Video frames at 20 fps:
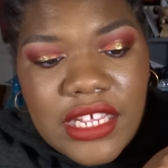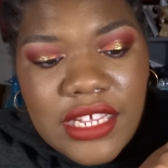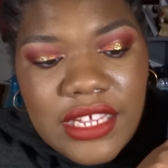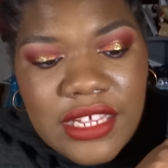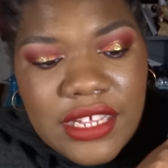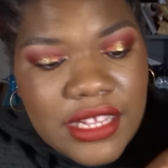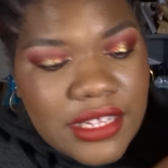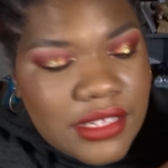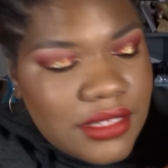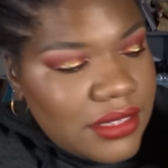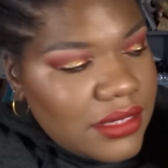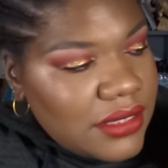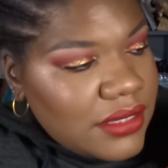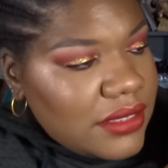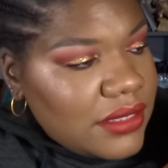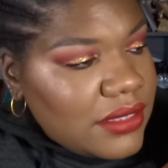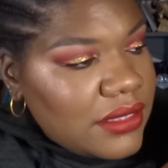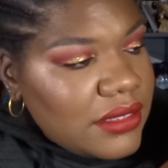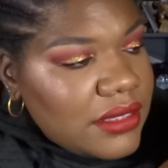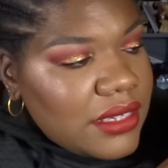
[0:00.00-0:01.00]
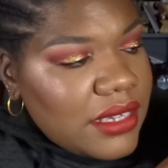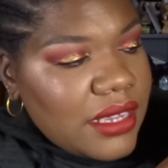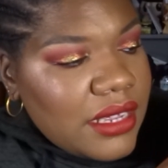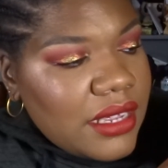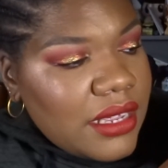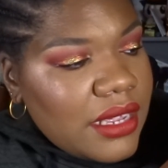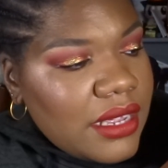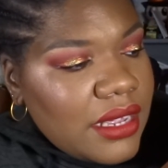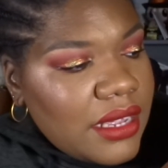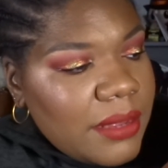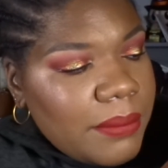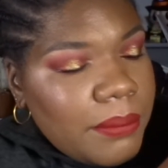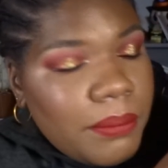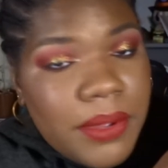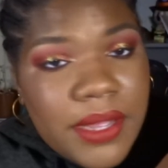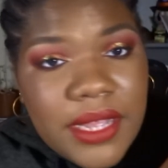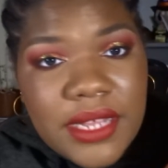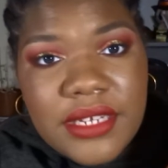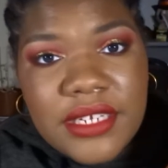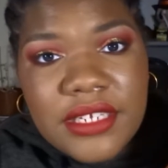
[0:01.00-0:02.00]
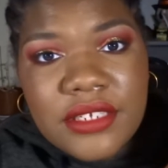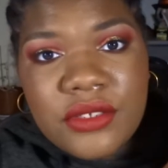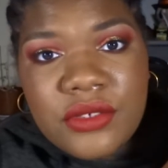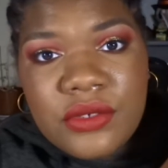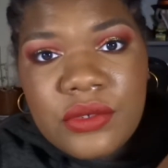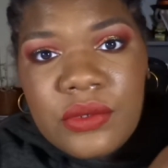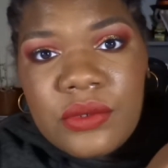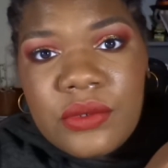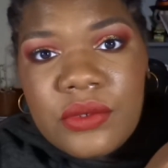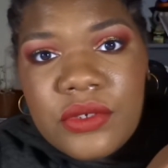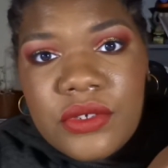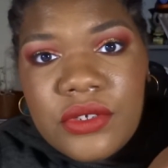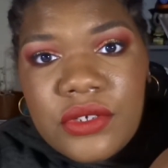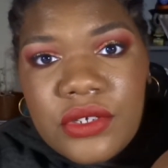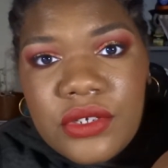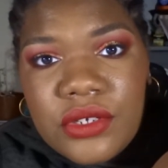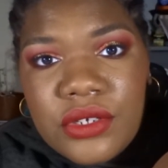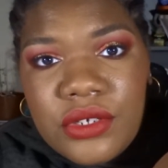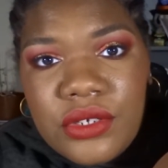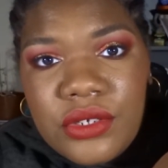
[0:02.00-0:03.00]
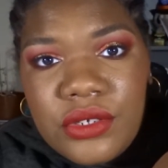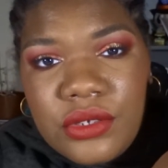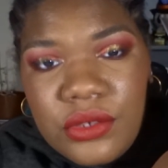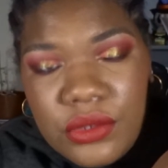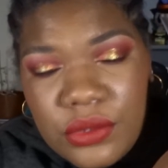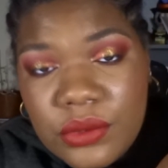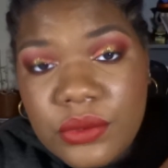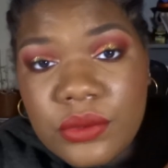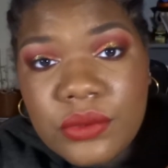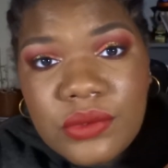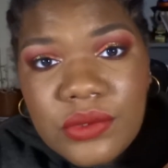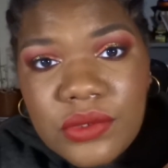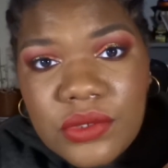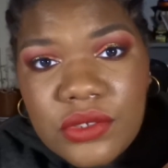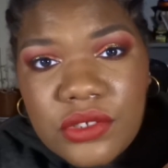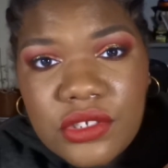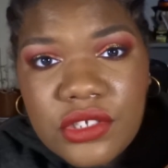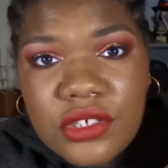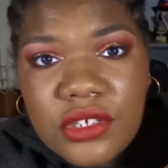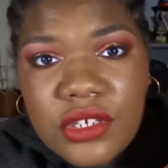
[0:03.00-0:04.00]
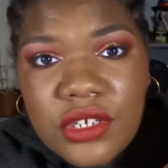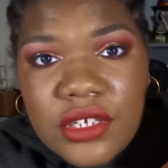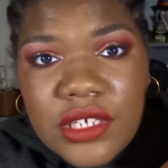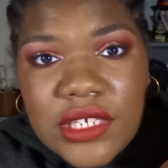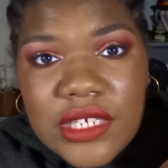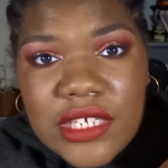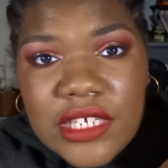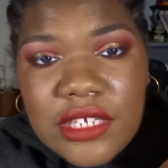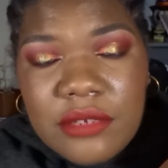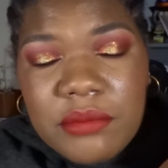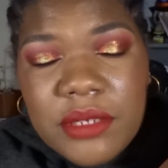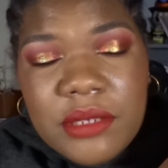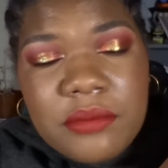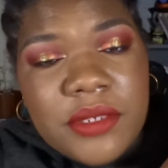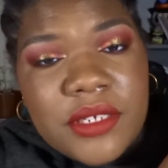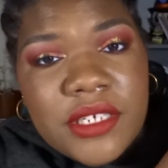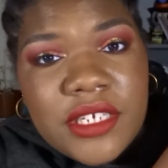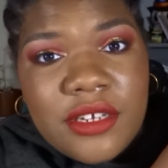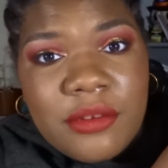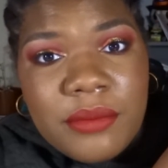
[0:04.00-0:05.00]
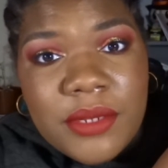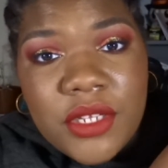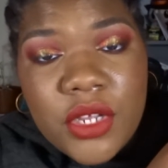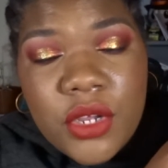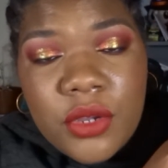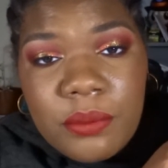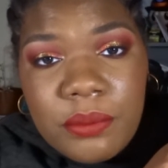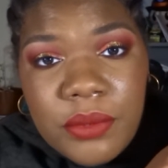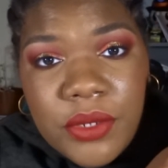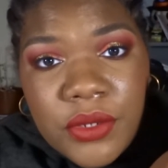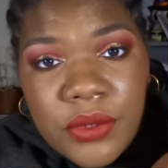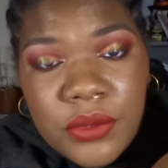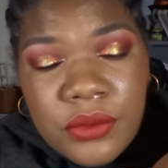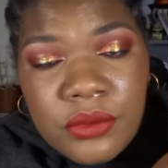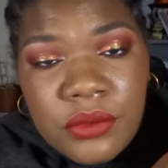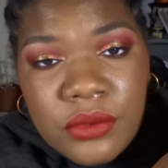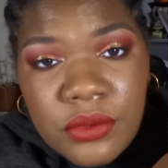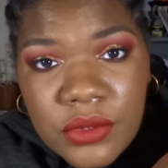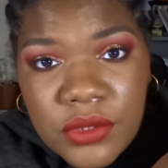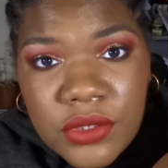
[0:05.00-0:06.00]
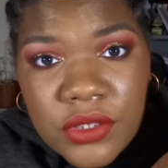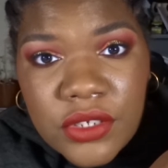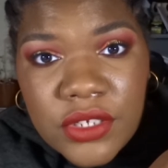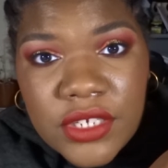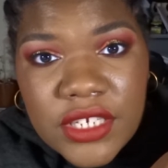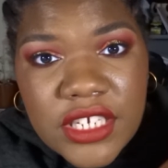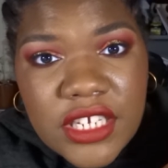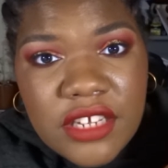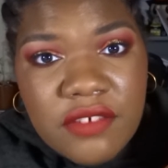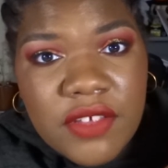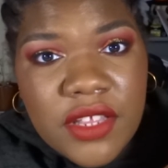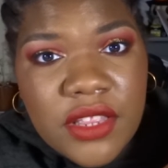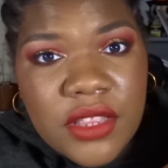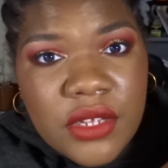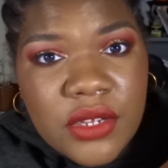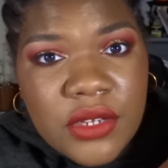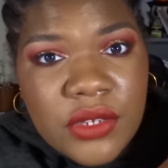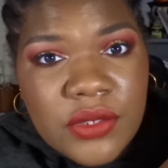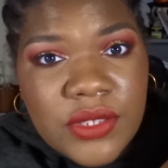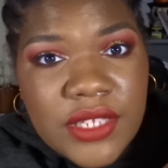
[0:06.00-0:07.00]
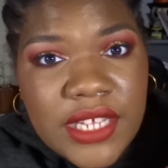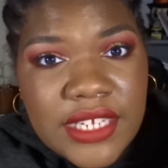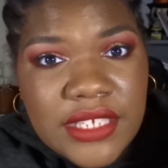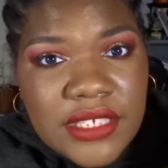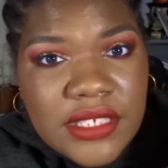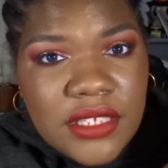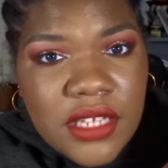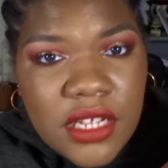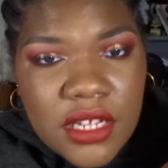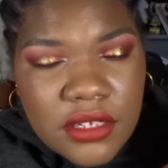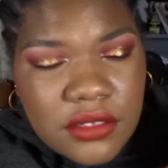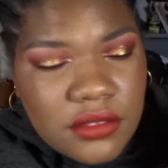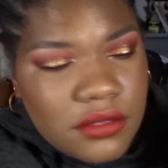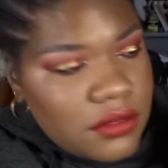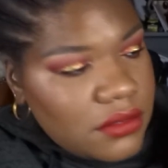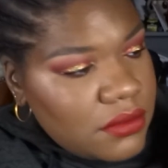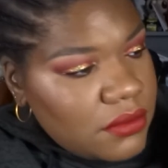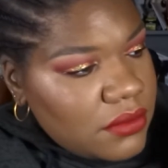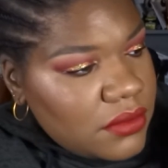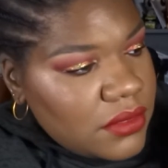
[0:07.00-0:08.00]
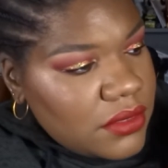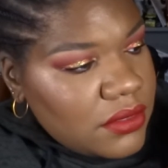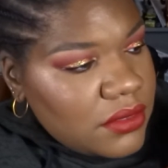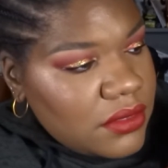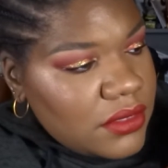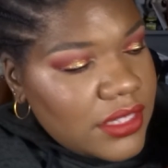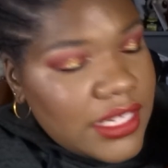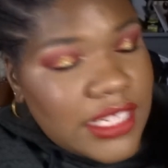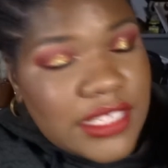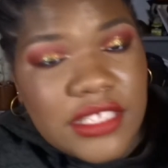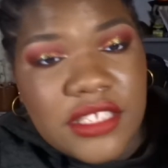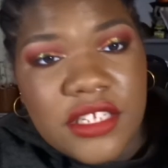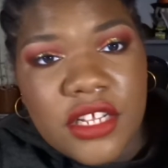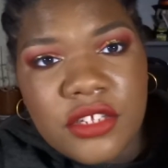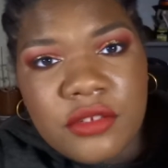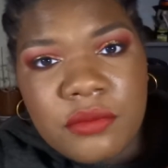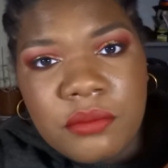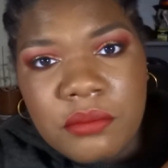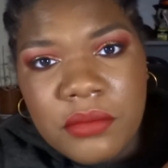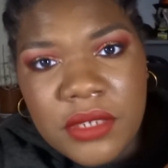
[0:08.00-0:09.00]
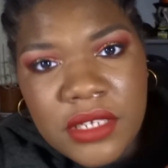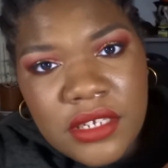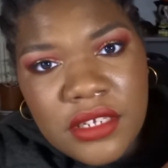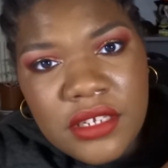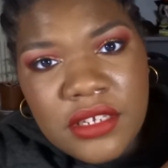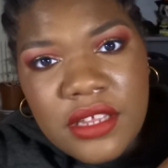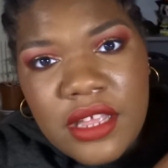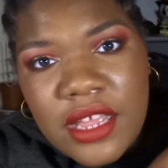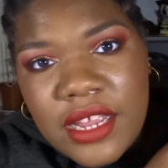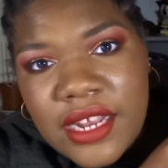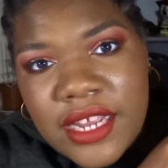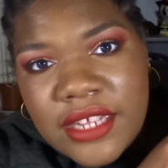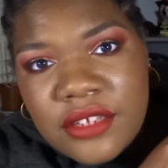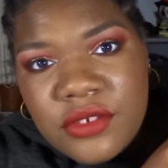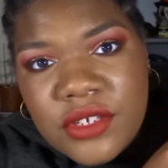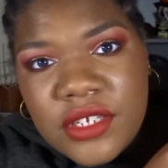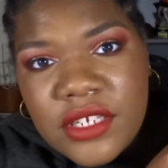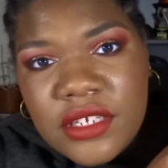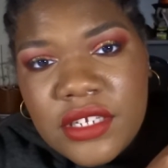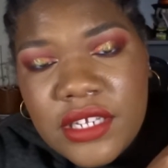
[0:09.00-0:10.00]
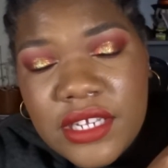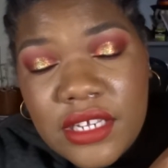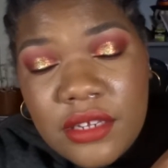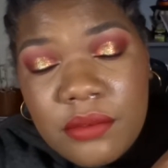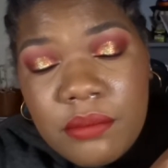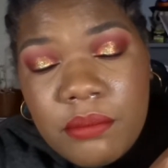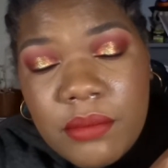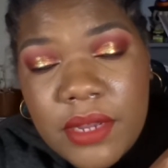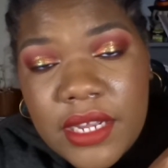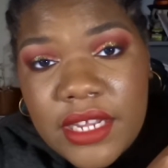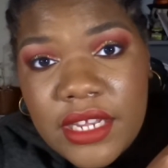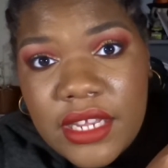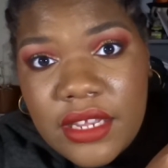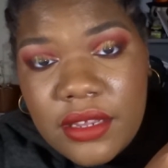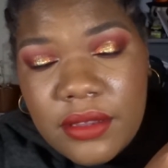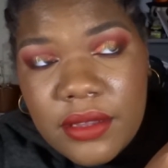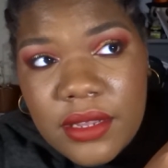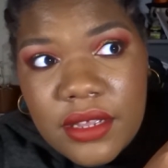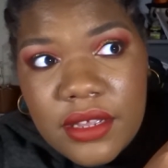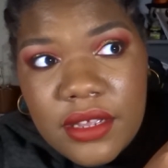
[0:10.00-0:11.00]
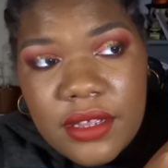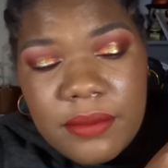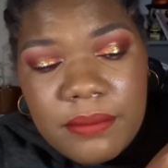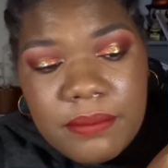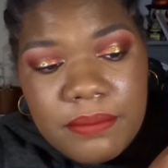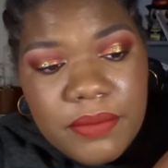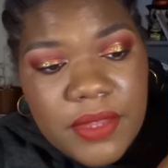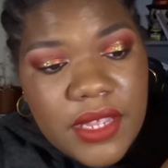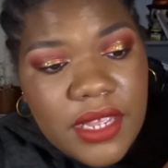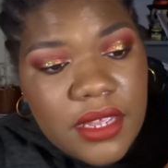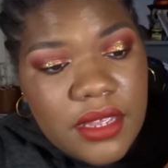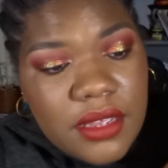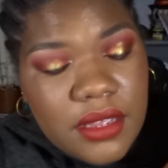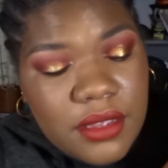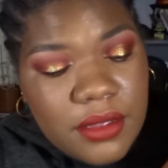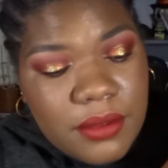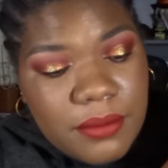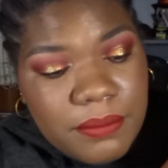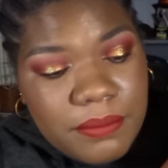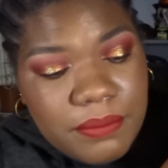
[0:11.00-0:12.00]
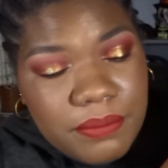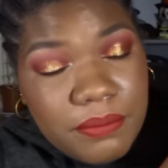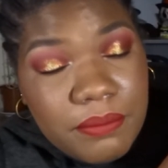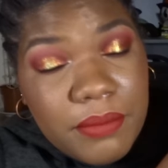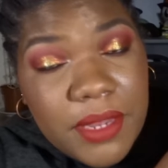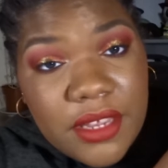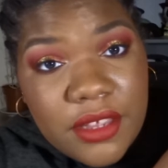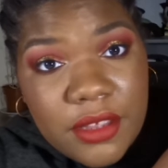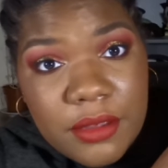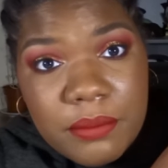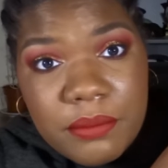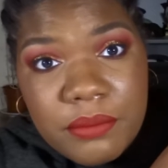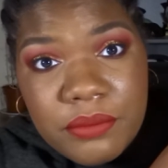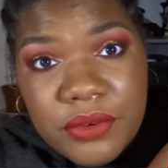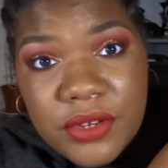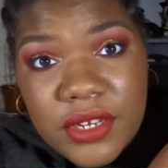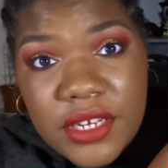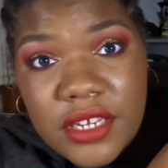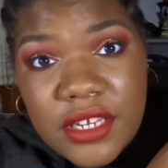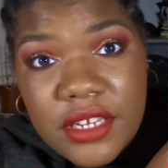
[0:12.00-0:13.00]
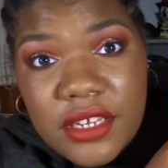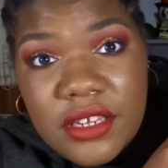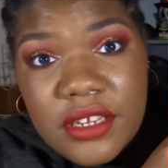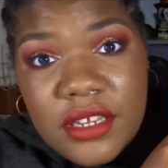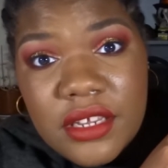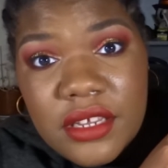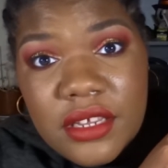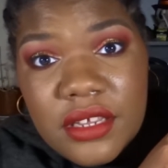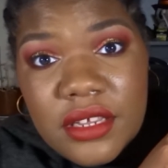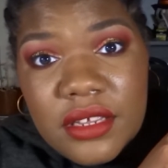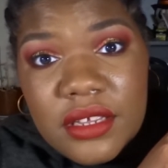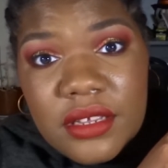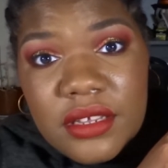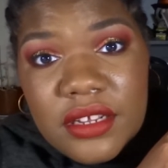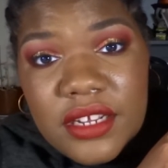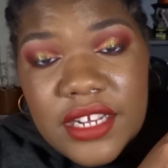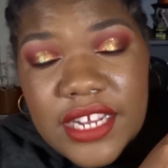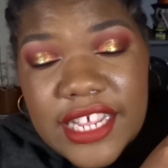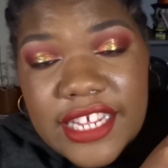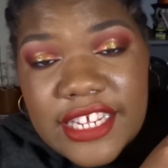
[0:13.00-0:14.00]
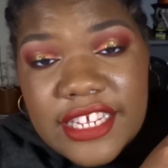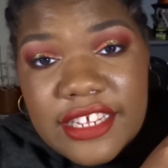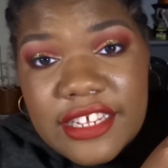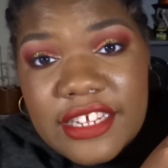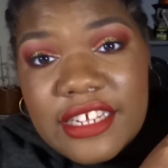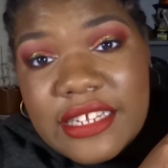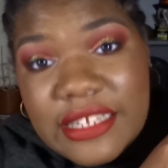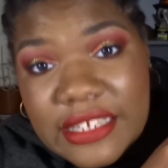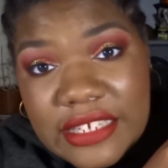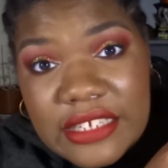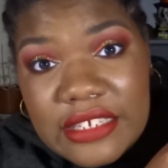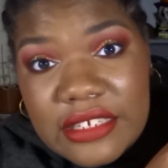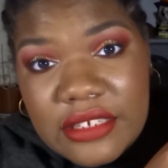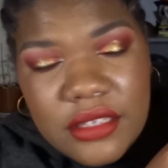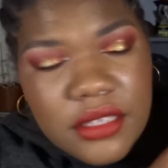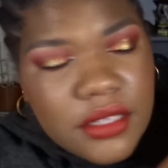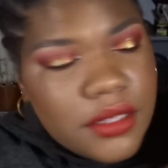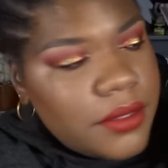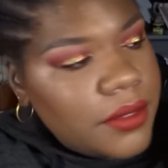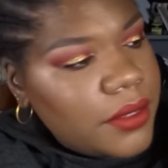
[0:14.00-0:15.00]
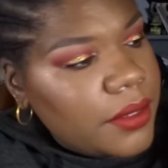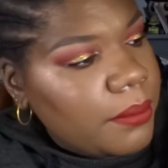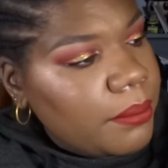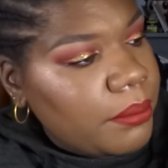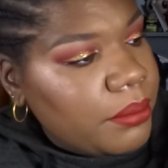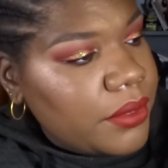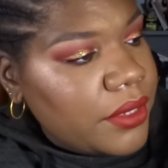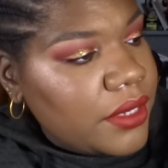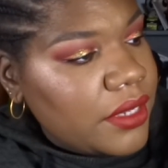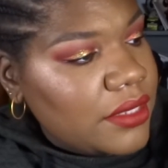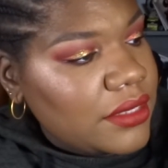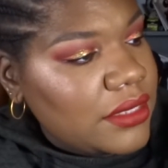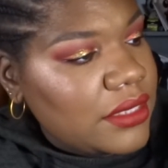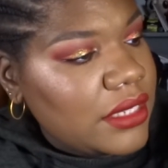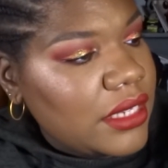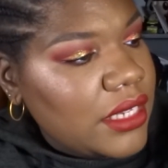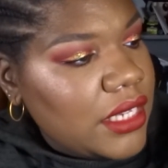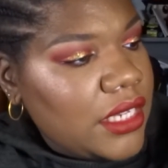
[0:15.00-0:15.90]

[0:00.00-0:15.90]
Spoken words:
get this palette to look used, maybe a little bit abused, even though that's not me. I like to keep my makeup pretty like clean, but